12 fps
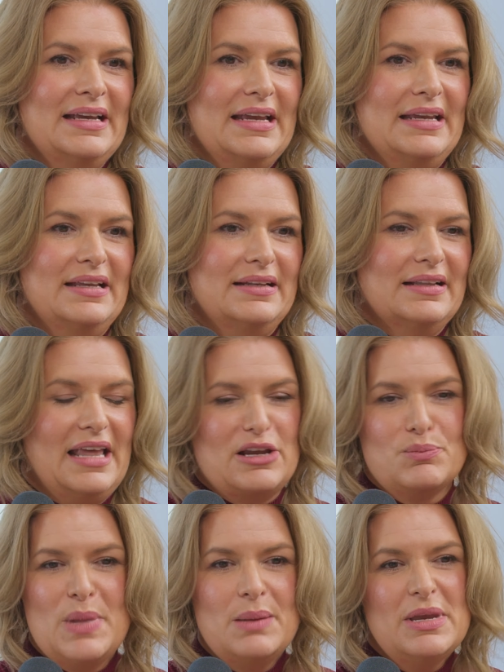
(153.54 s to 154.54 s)
in
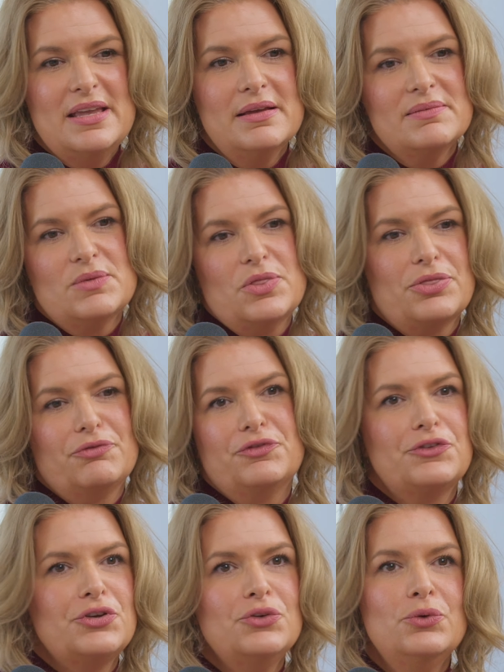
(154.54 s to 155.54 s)
like maybe
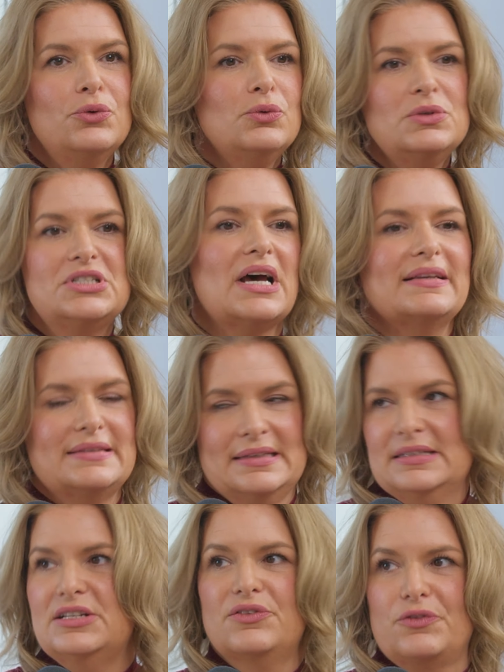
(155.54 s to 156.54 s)

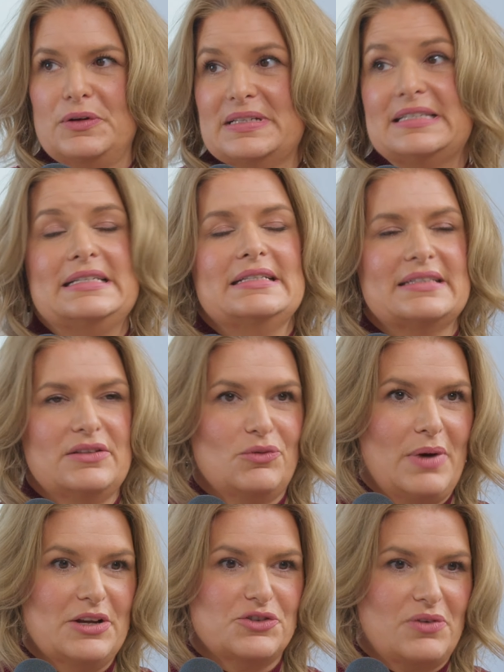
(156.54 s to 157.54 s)
24 different seats in the
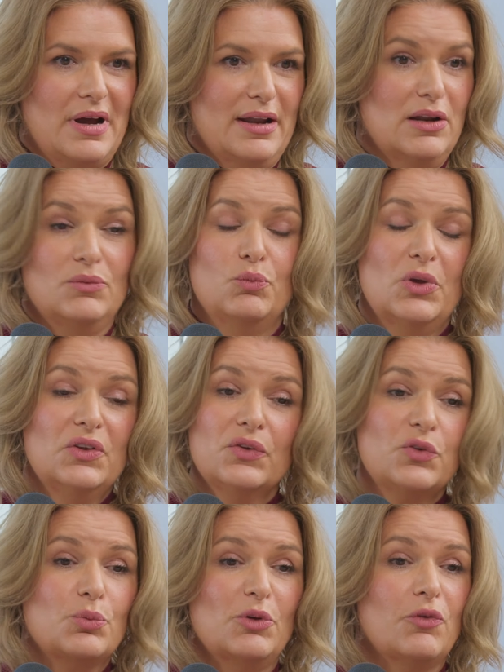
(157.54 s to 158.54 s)
restaurant. And
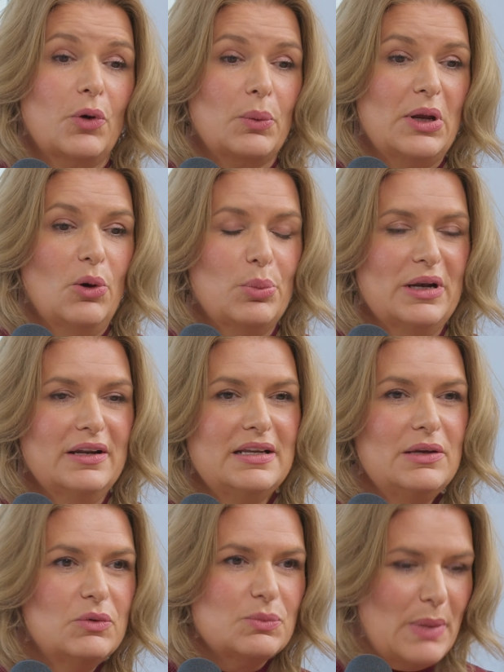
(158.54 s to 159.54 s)
this was before we opened. And
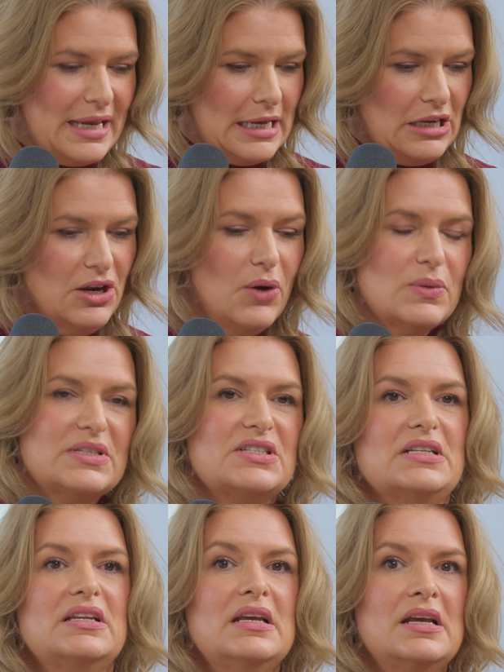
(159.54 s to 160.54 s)
he was making notes,
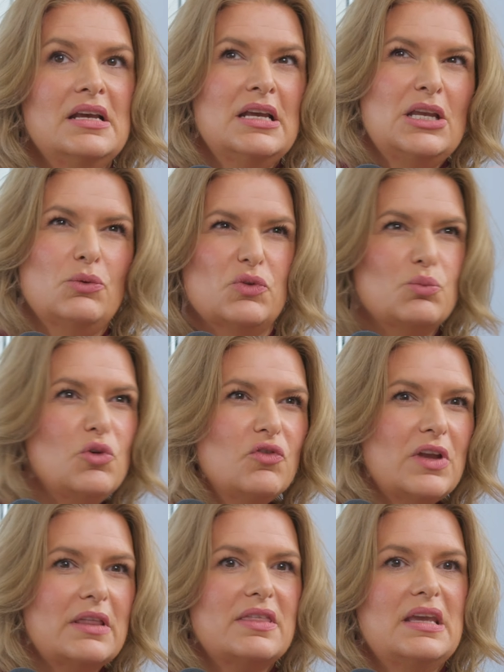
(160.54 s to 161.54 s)
and he was
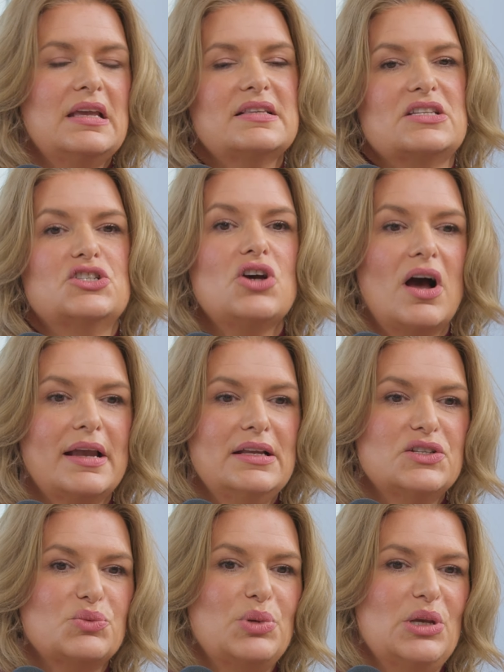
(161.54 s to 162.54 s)
moving things and
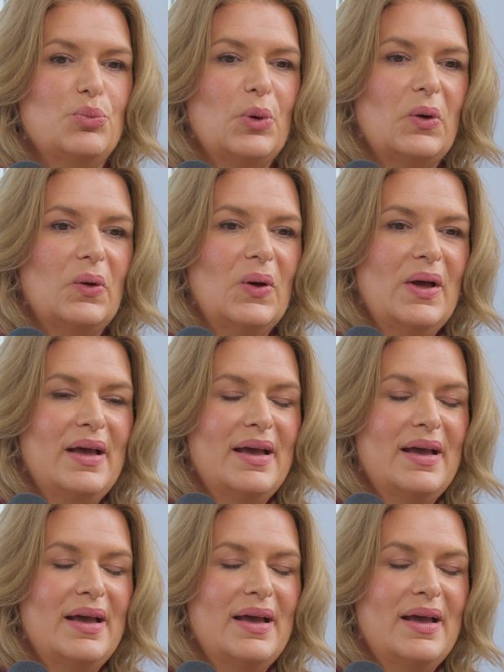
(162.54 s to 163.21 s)
talking to people.